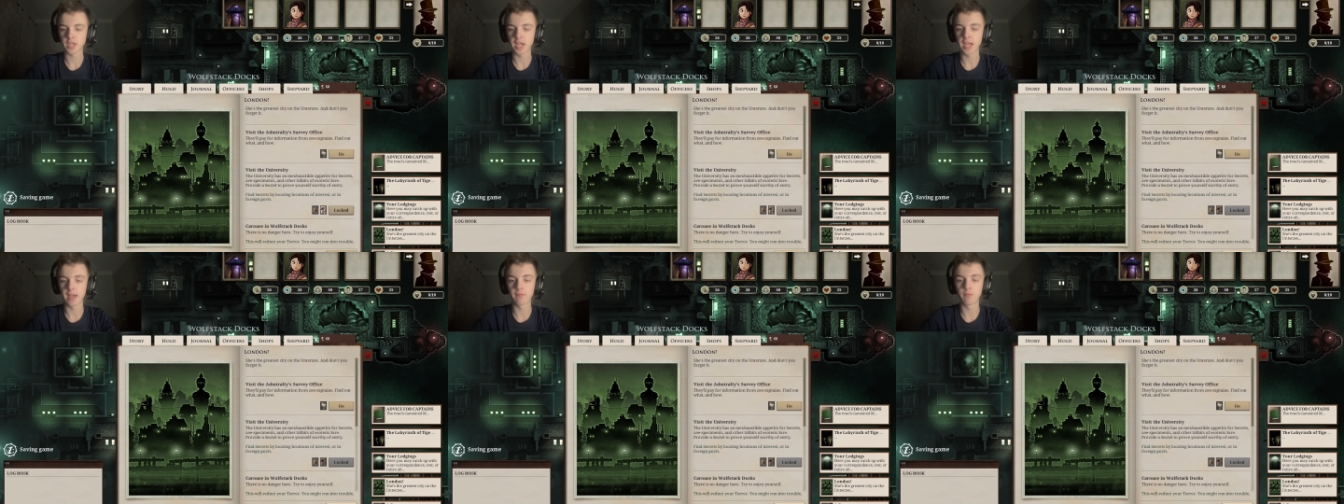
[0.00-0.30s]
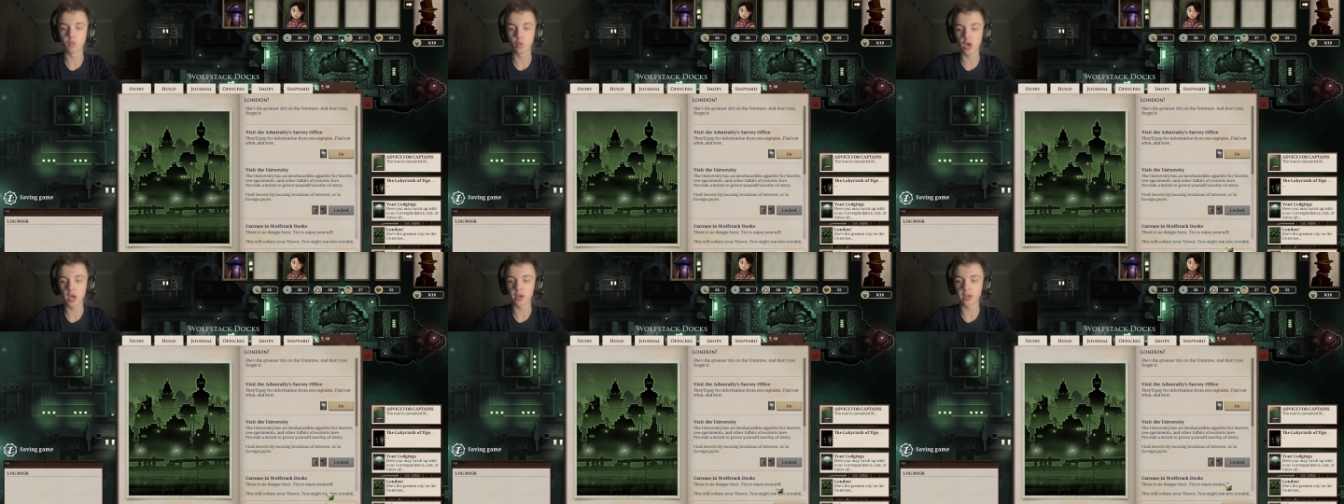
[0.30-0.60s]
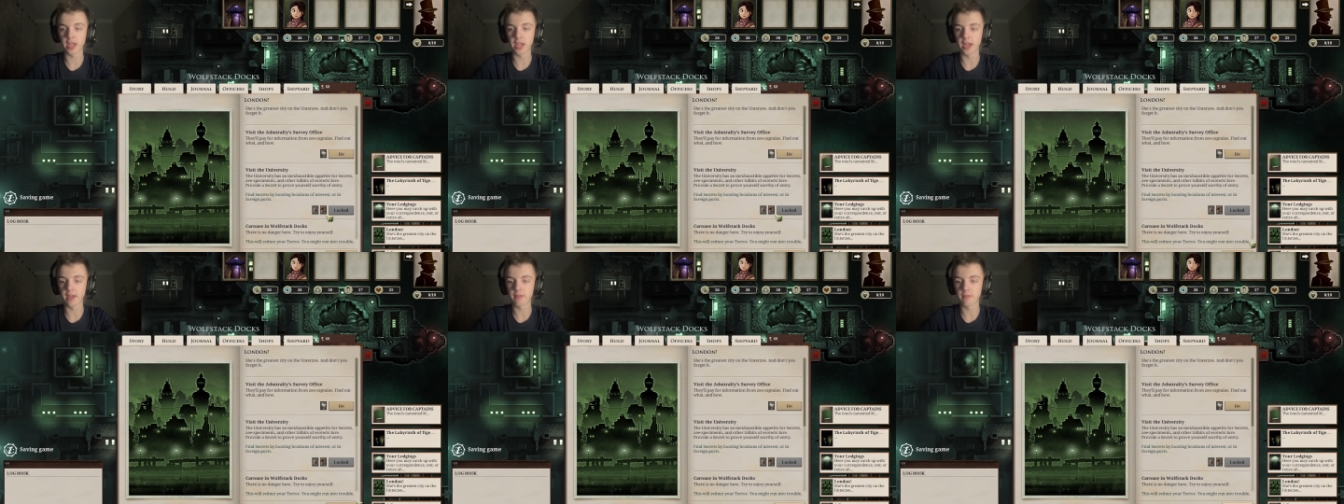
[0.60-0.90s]
I have,
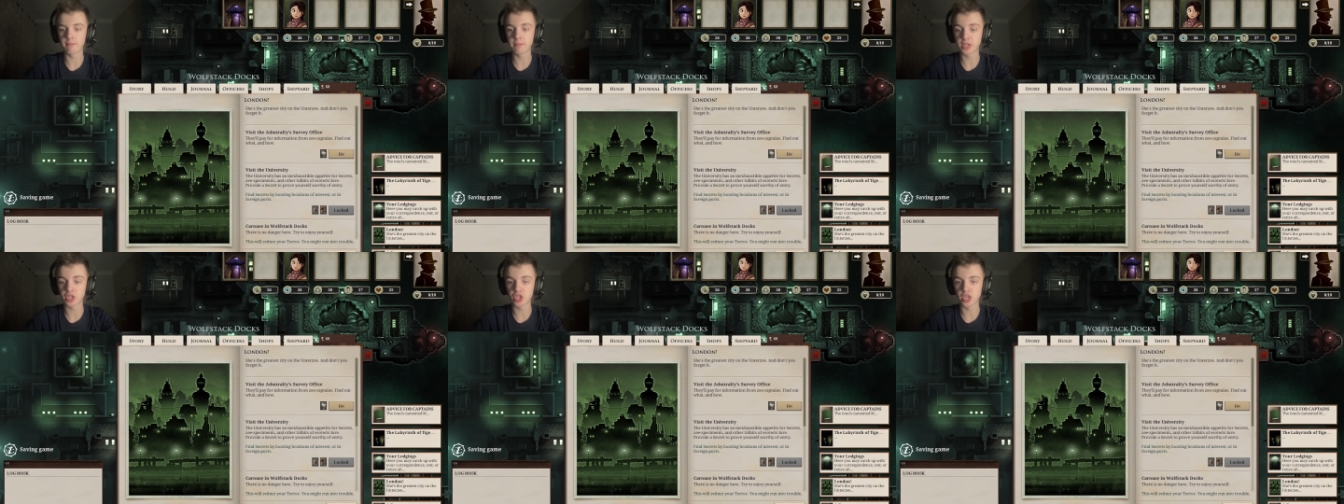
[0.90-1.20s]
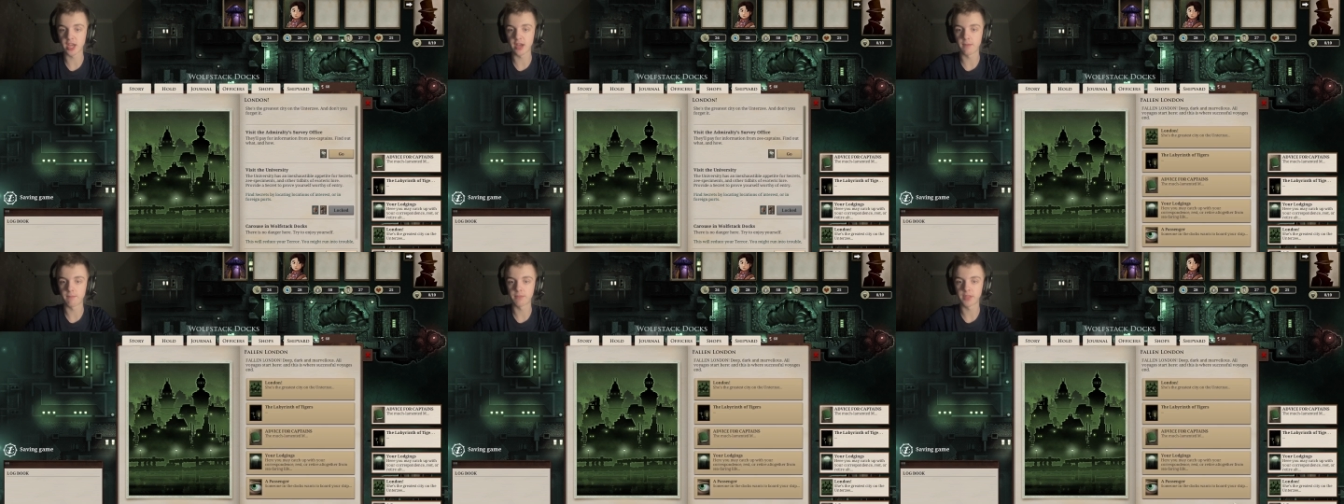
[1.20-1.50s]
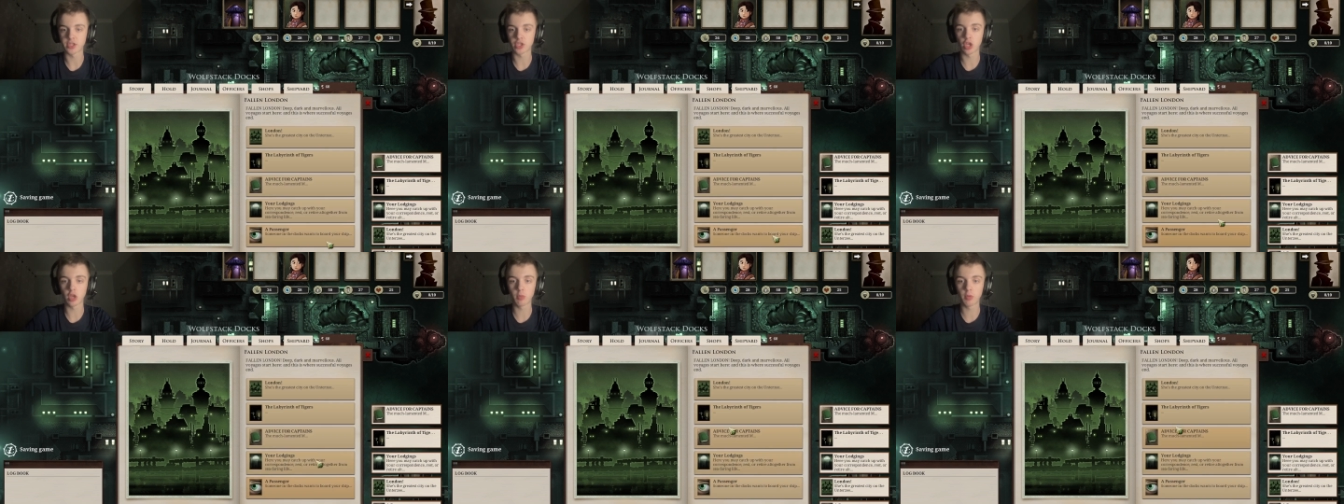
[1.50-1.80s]
okay, I have a mission now.
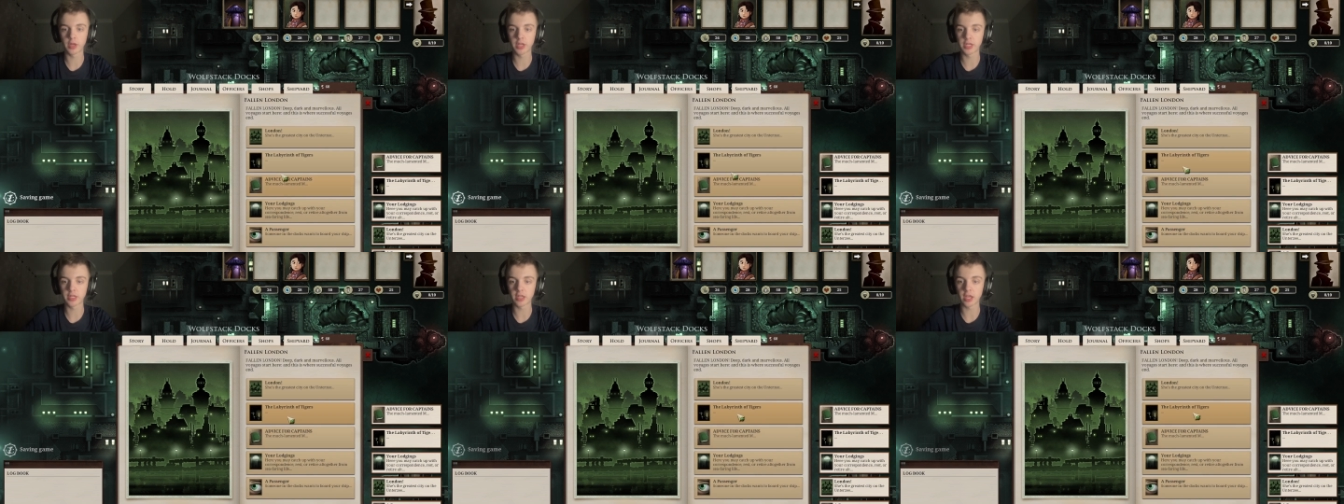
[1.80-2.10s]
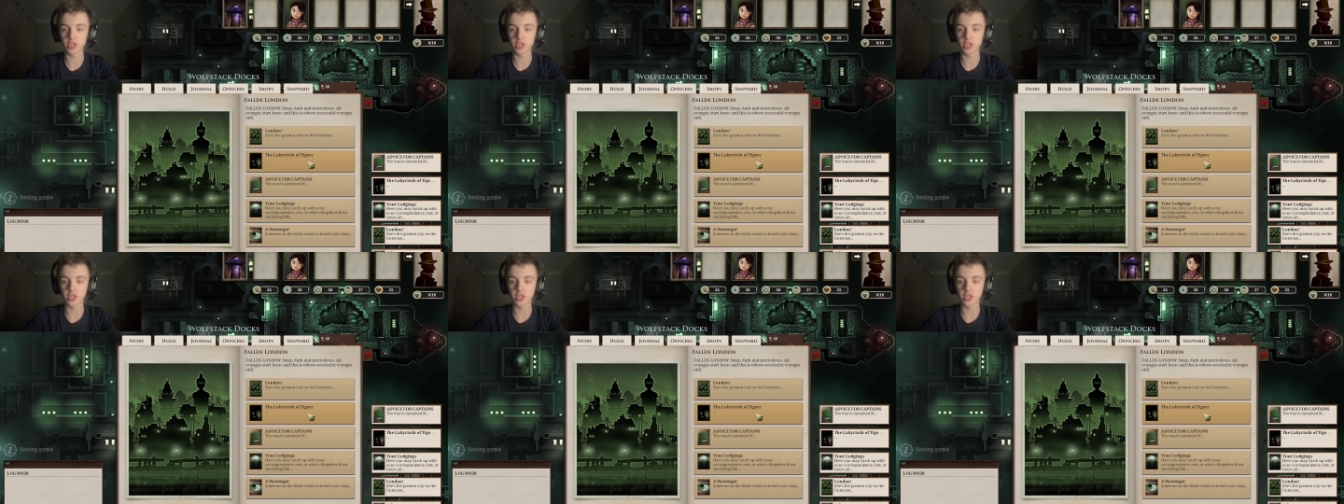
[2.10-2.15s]
That's all I wanted,